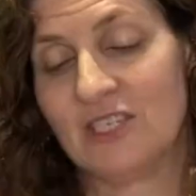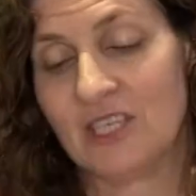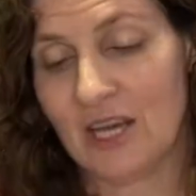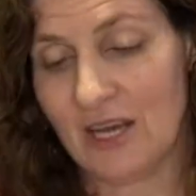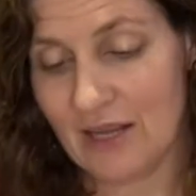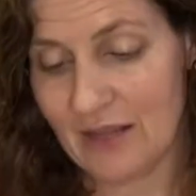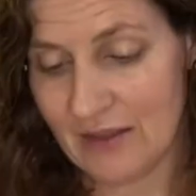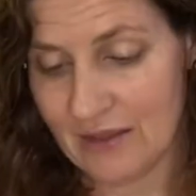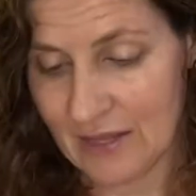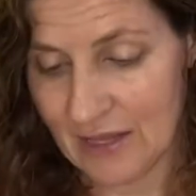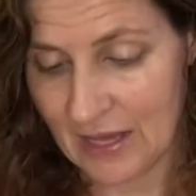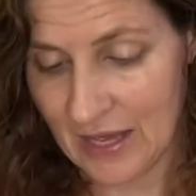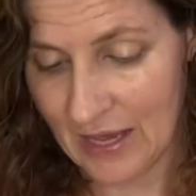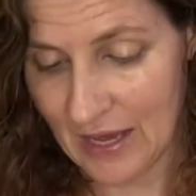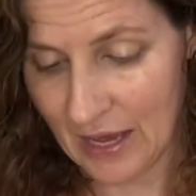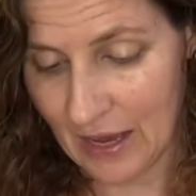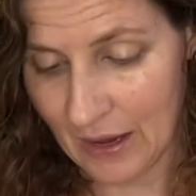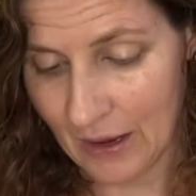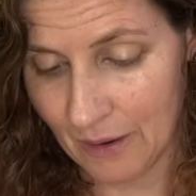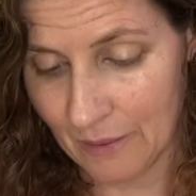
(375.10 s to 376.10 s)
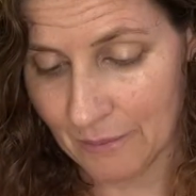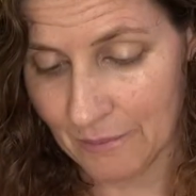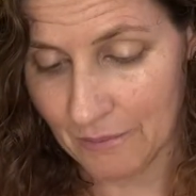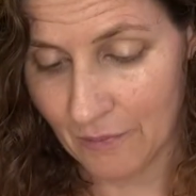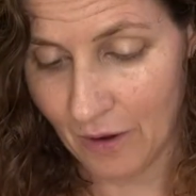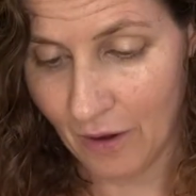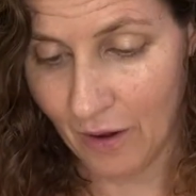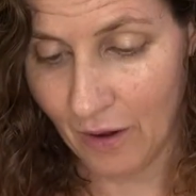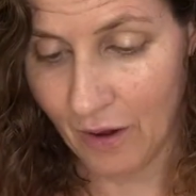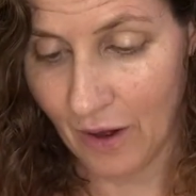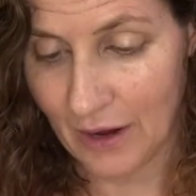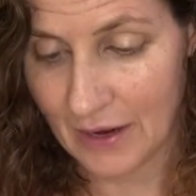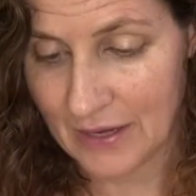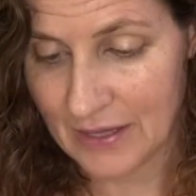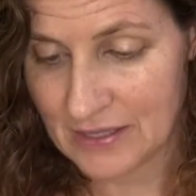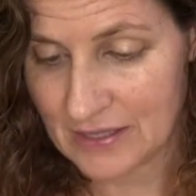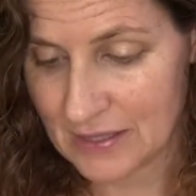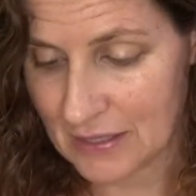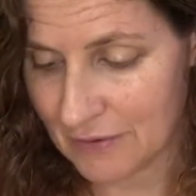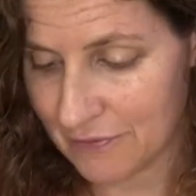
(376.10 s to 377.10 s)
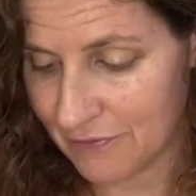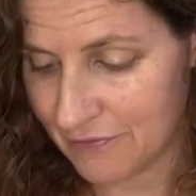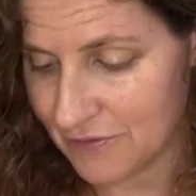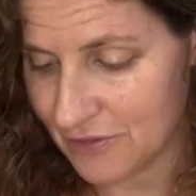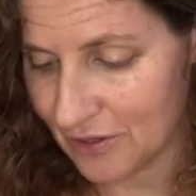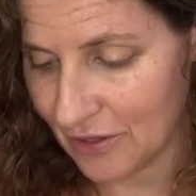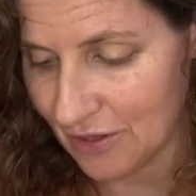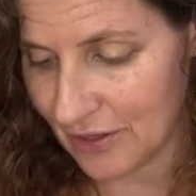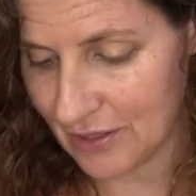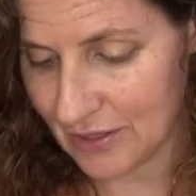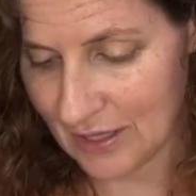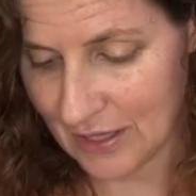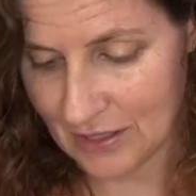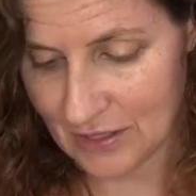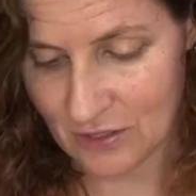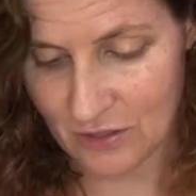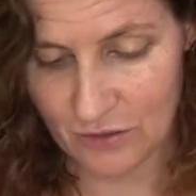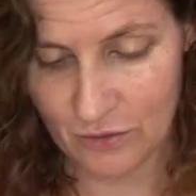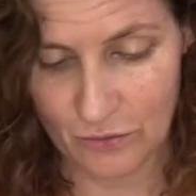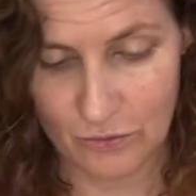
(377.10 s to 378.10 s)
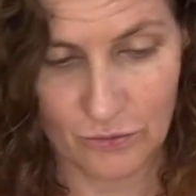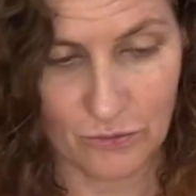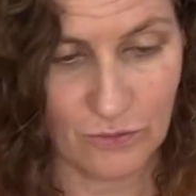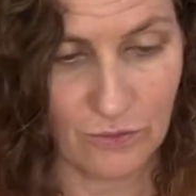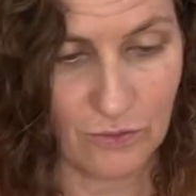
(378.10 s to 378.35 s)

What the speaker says: hunt thingy up, hiding stuff, so that's cool.